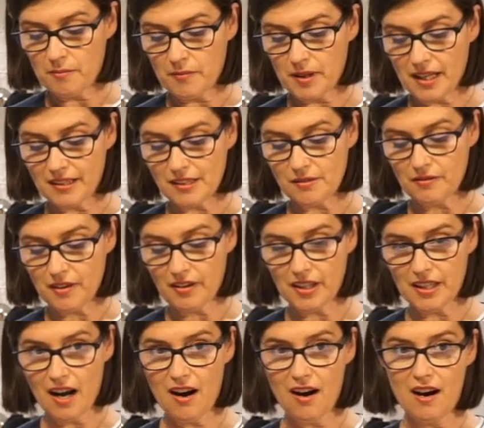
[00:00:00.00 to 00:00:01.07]
it's very
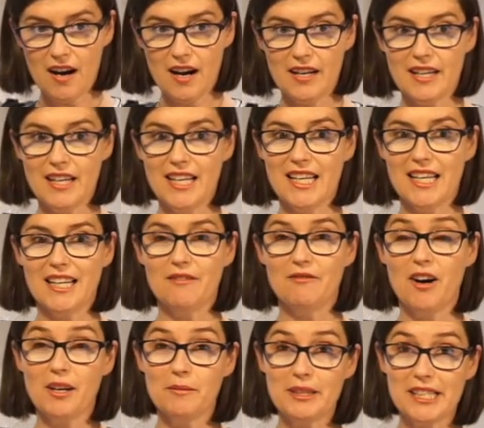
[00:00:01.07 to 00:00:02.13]
high in
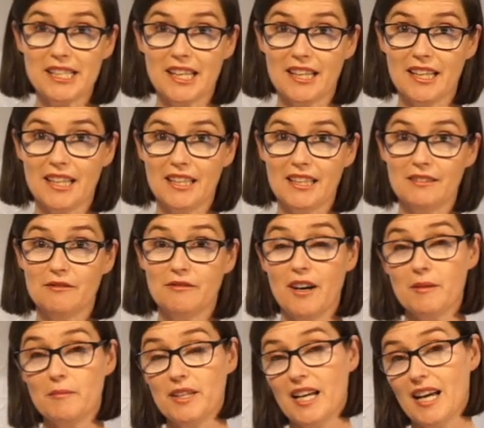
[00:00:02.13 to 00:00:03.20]
vitamin C,
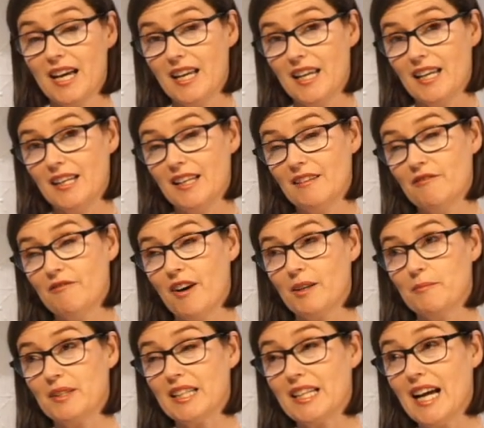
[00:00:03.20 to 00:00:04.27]
vitamin A,
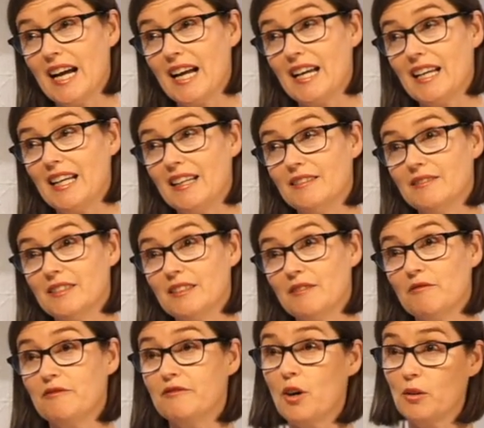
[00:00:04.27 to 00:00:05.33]
vitamin K,
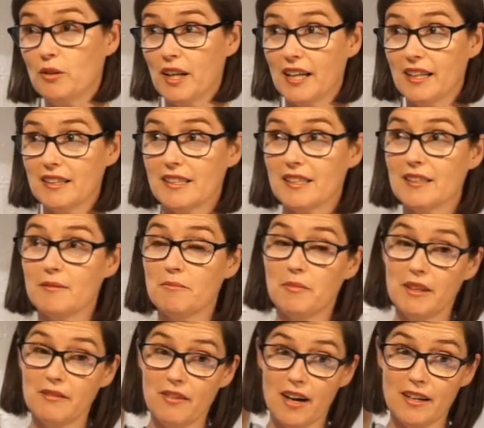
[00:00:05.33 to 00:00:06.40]
folate,
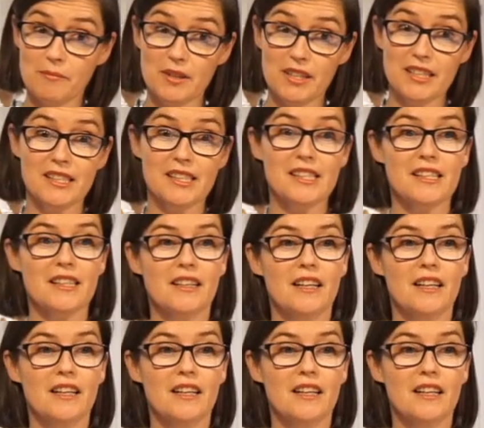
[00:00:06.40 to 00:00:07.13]
B vitamins,